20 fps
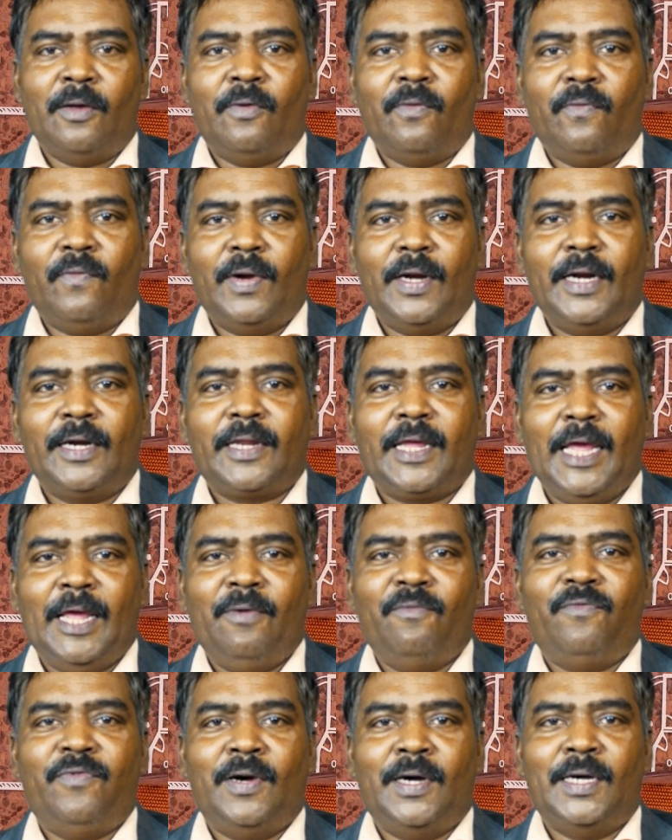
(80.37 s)
When it came
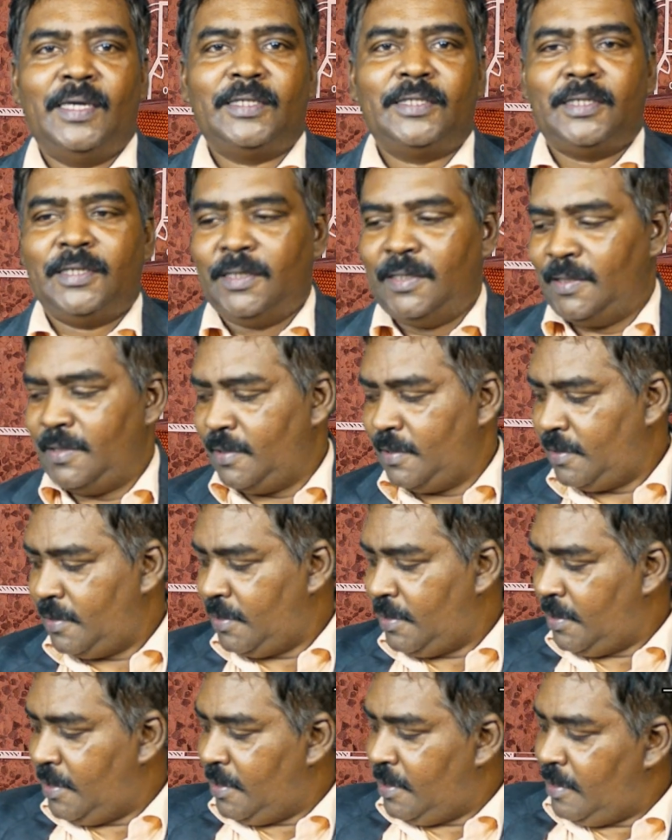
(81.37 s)
first,
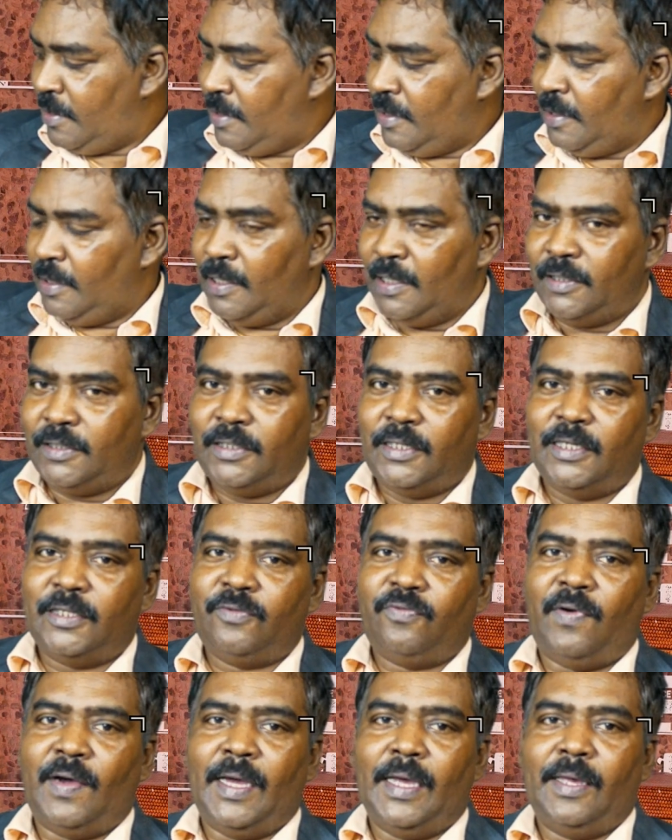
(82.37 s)
the
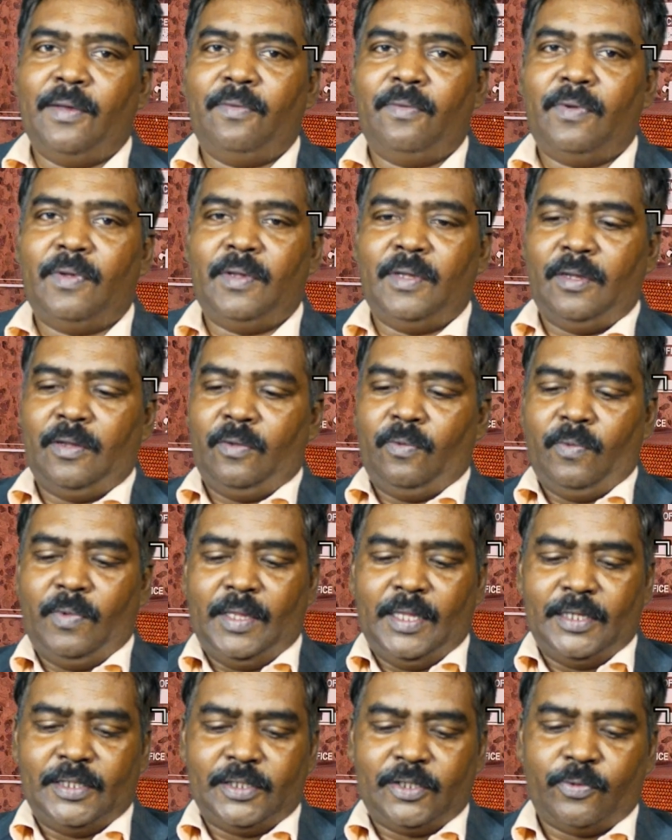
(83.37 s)
GH5 with
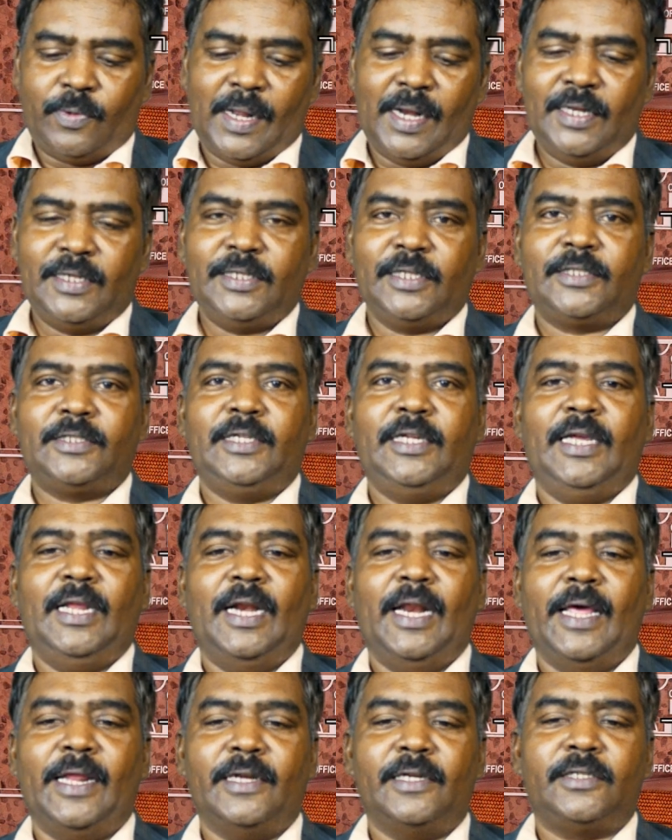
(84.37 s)
a 1260
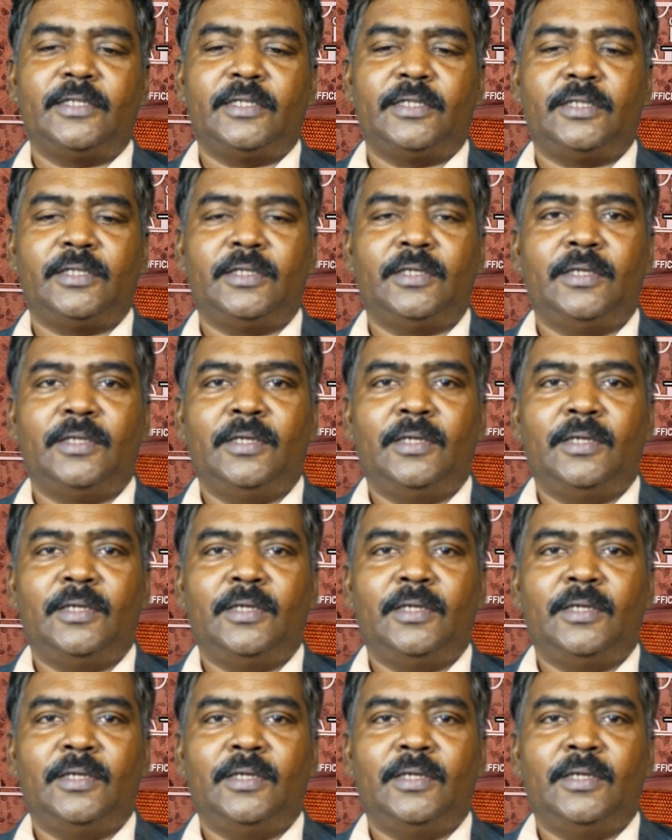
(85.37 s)
lens,